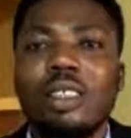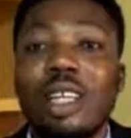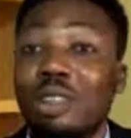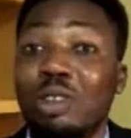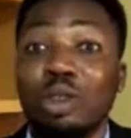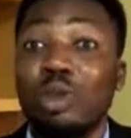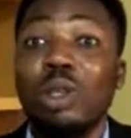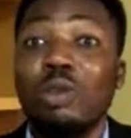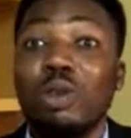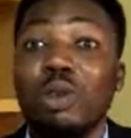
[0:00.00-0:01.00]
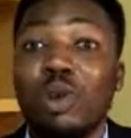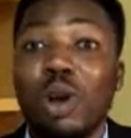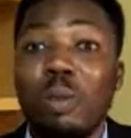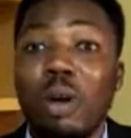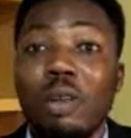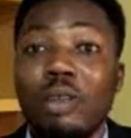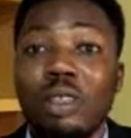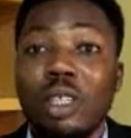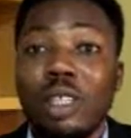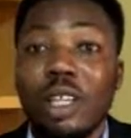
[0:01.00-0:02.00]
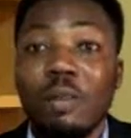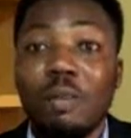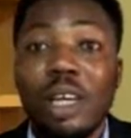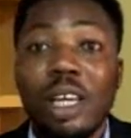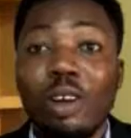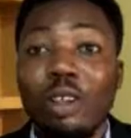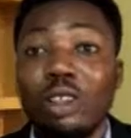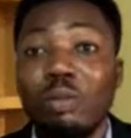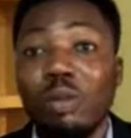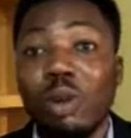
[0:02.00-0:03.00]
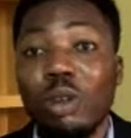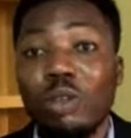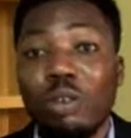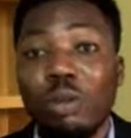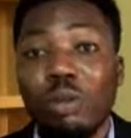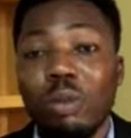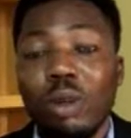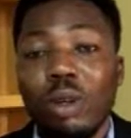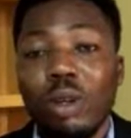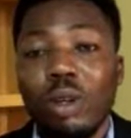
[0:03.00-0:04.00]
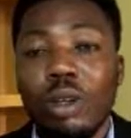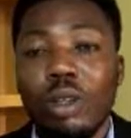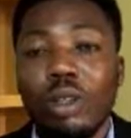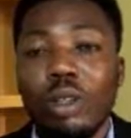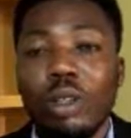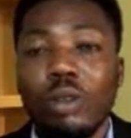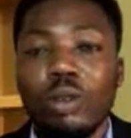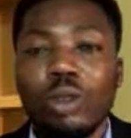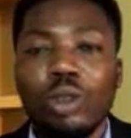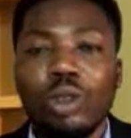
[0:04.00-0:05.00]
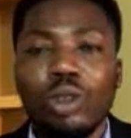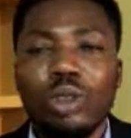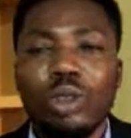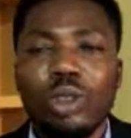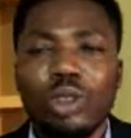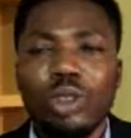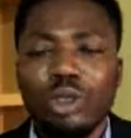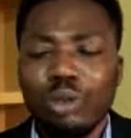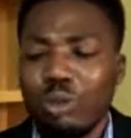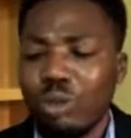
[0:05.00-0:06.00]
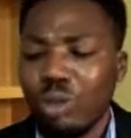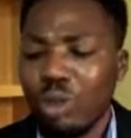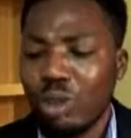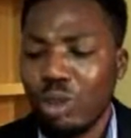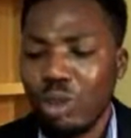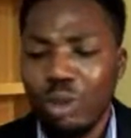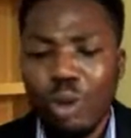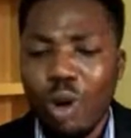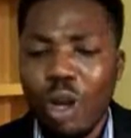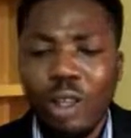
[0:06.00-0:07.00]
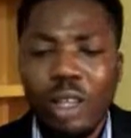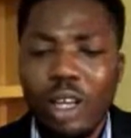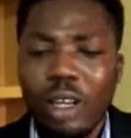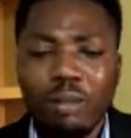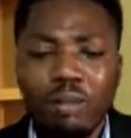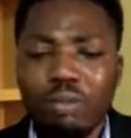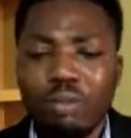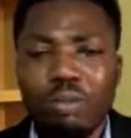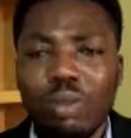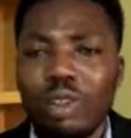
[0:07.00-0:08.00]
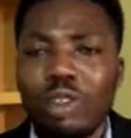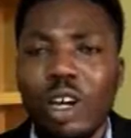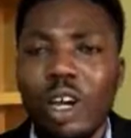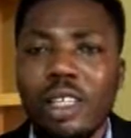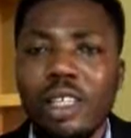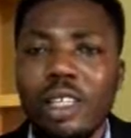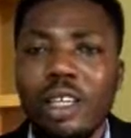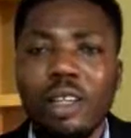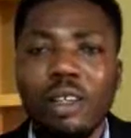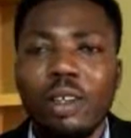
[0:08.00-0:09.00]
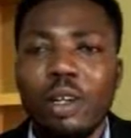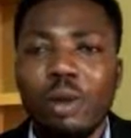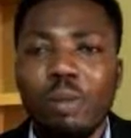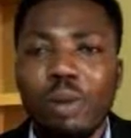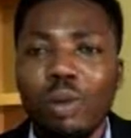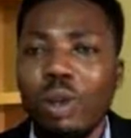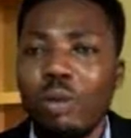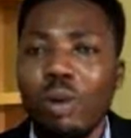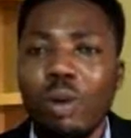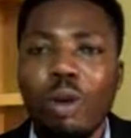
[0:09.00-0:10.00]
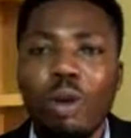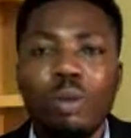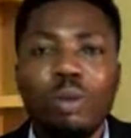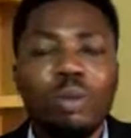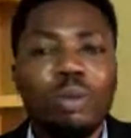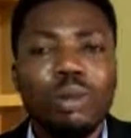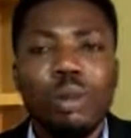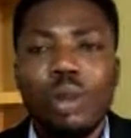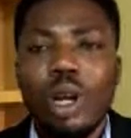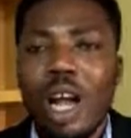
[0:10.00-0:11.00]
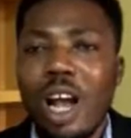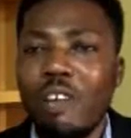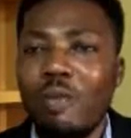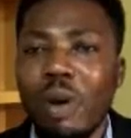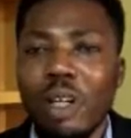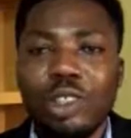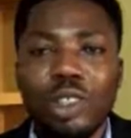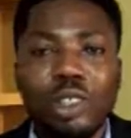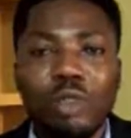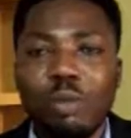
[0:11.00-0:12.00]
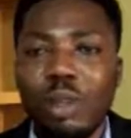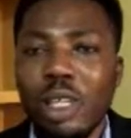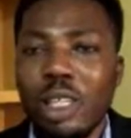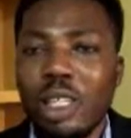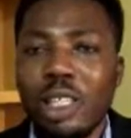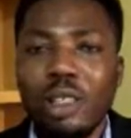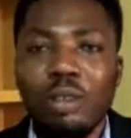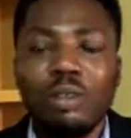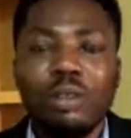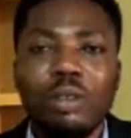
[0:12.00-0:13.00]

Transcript: that you don't even know about, that you can make a lot of money from. So just go out there on your idea, build them up, have passion, believe,